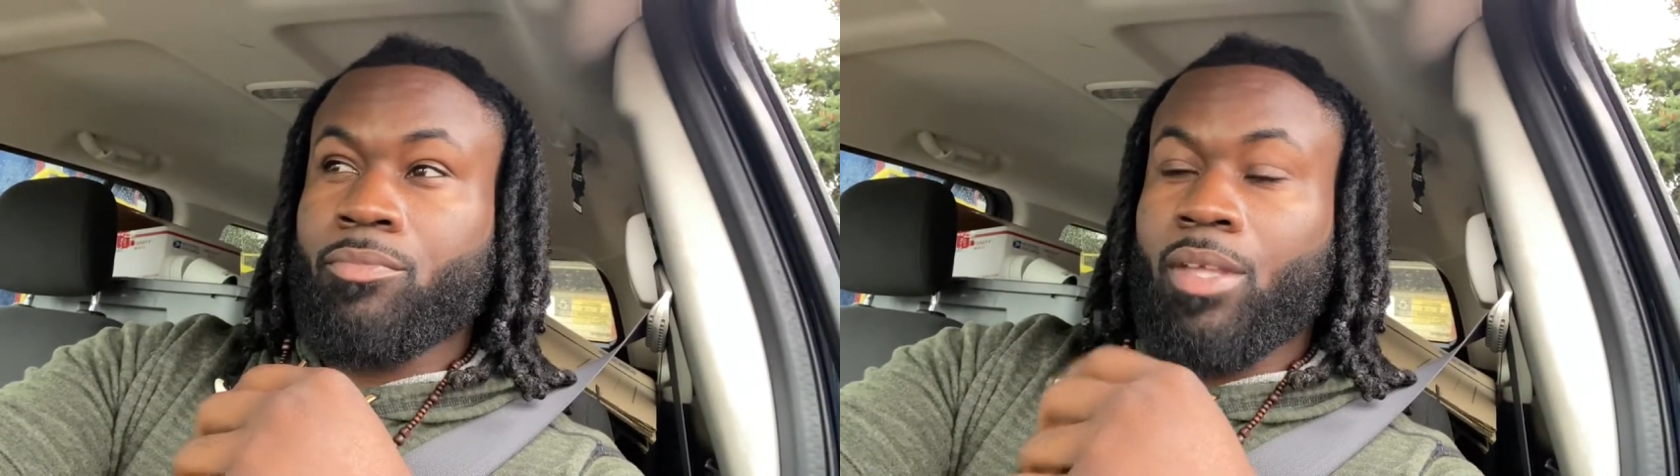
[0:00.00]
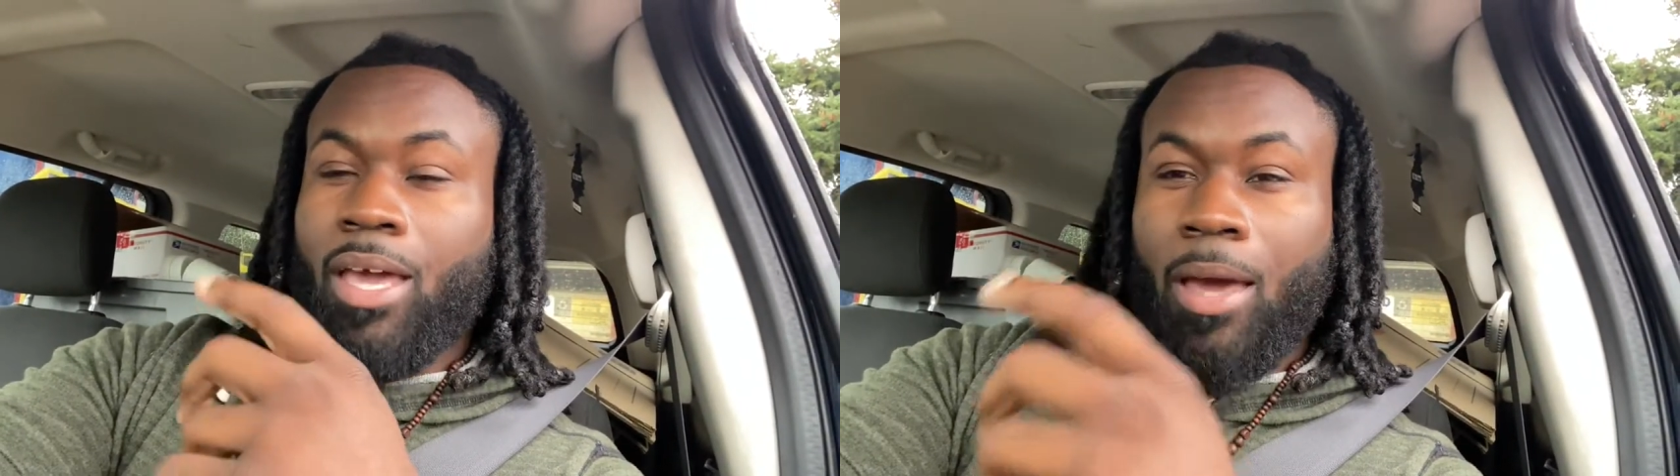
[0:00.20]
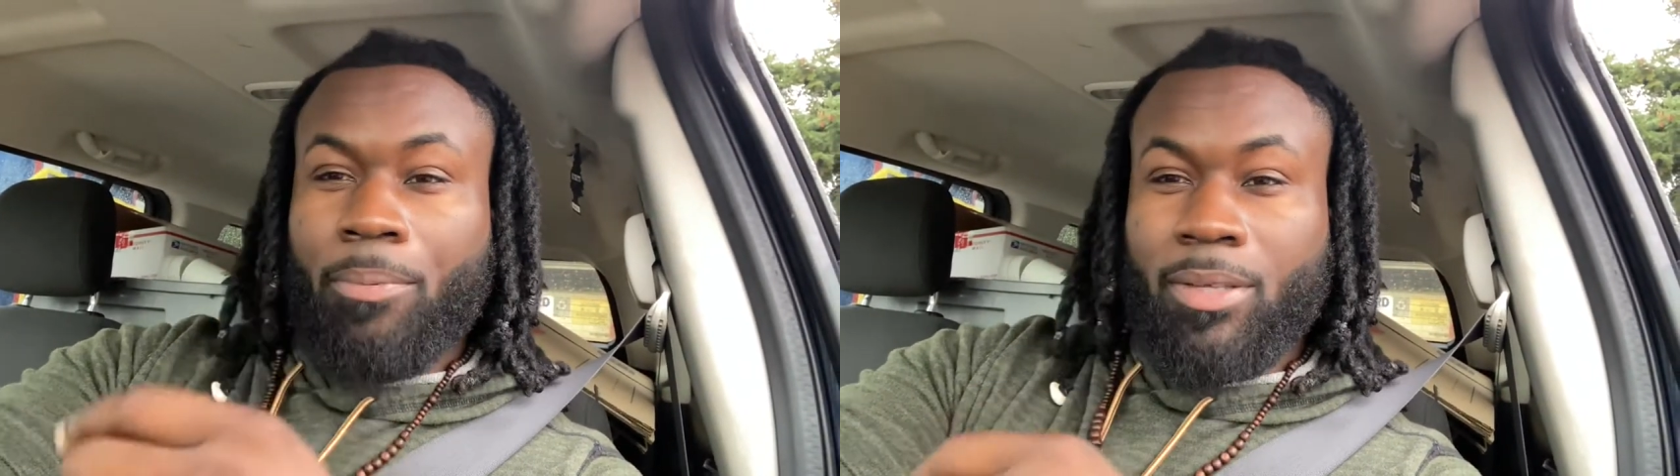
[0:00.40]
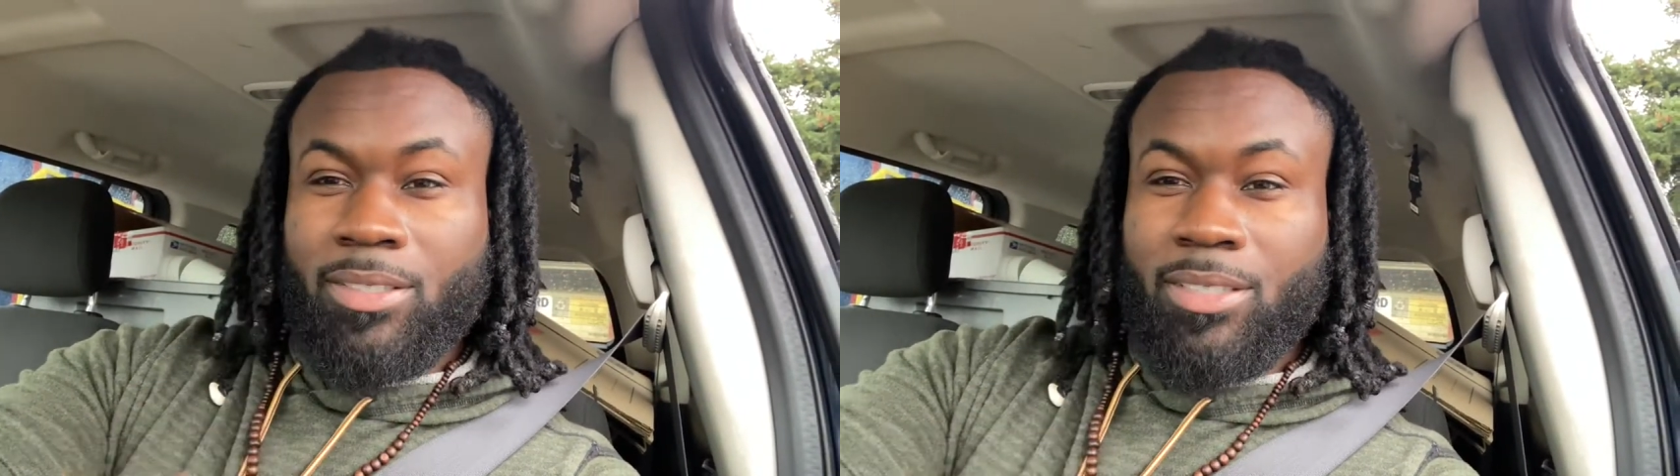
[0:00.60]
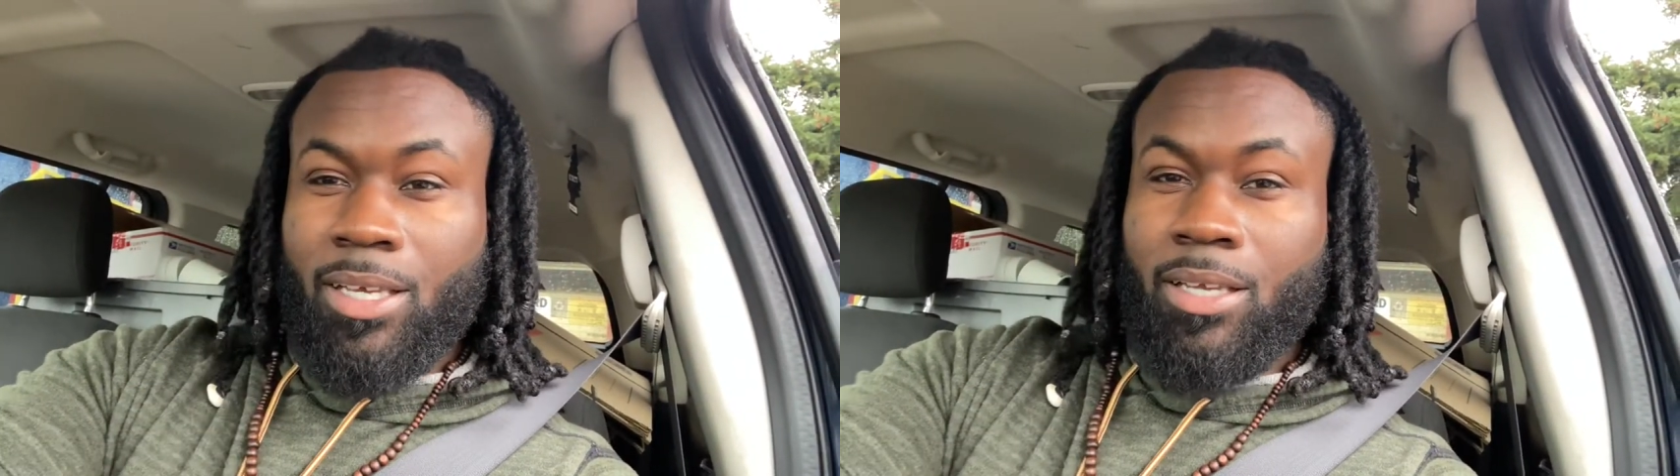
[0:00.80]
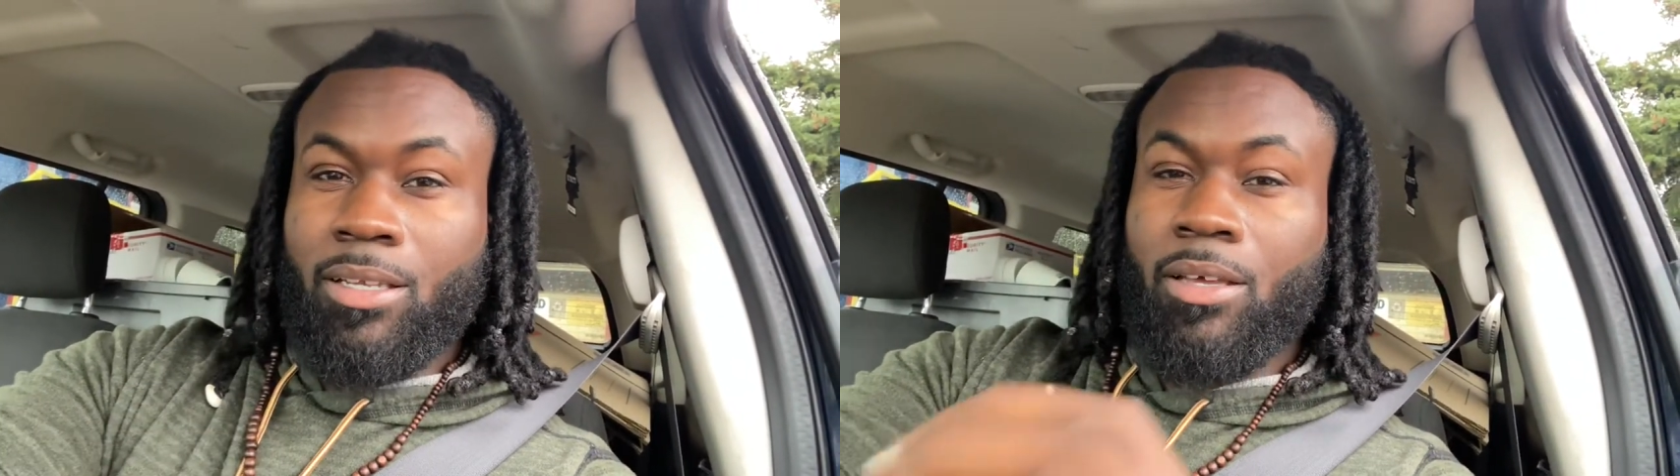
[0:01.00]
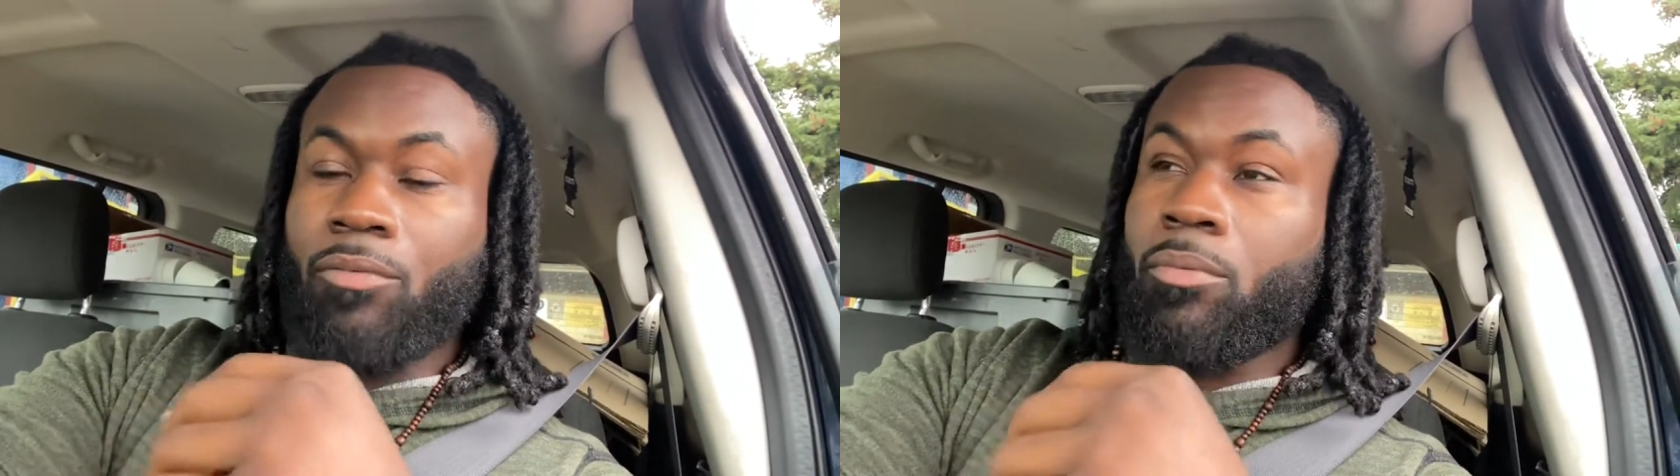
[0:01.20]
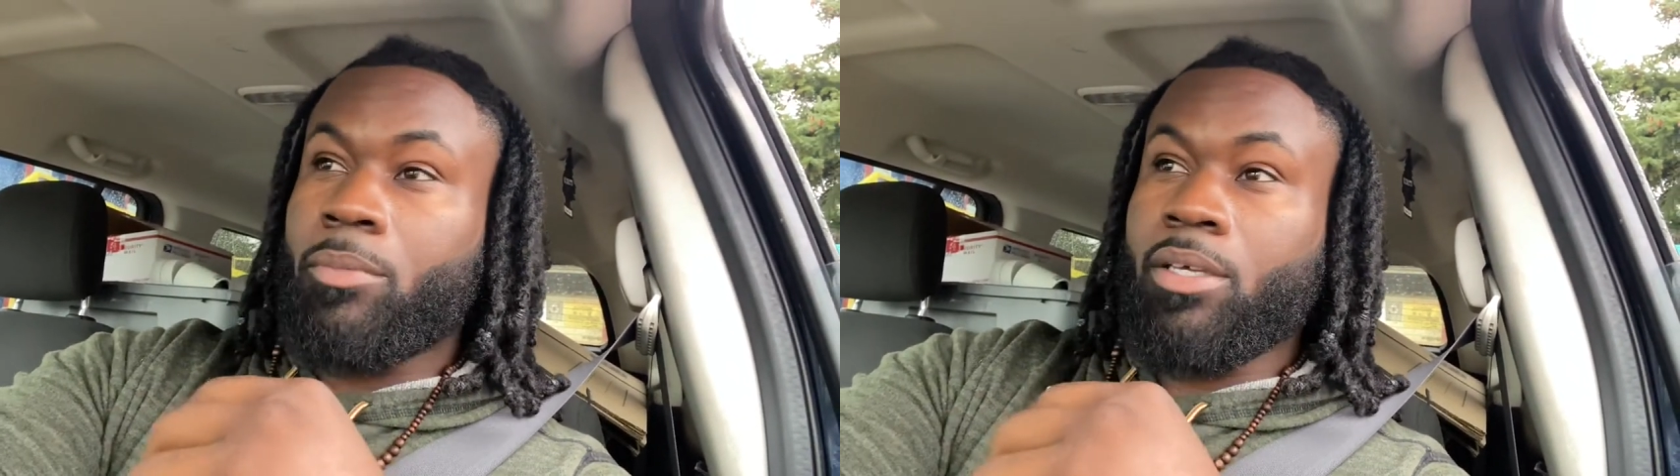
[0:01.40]
happy and sad day
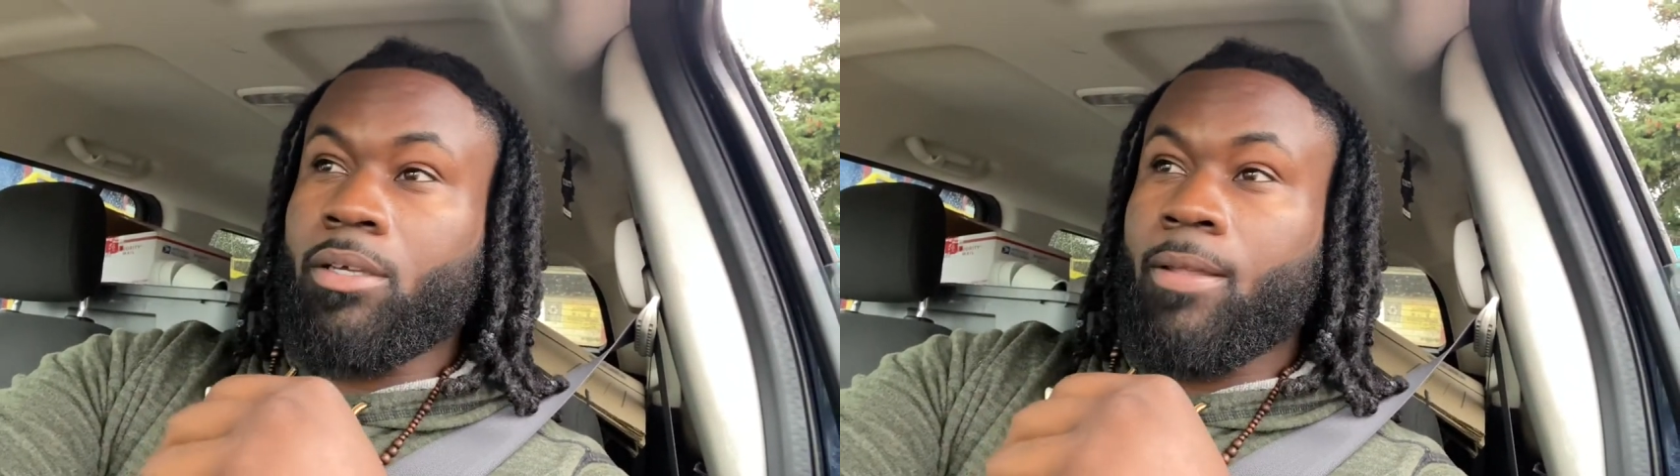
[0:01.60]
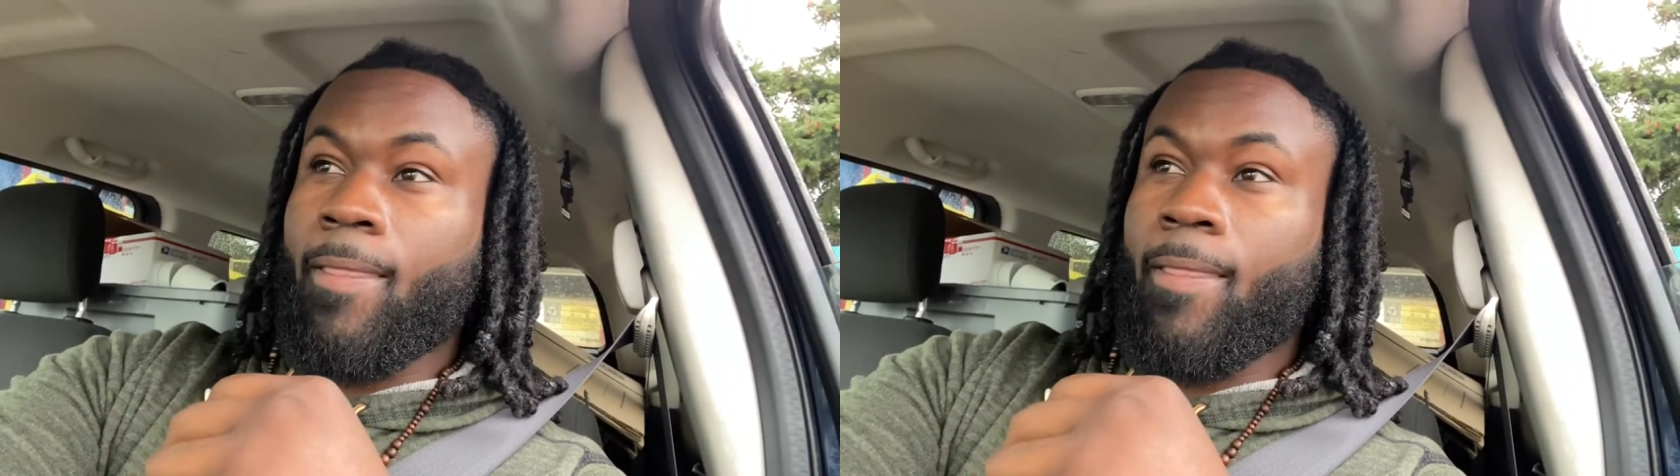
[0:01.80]
for me.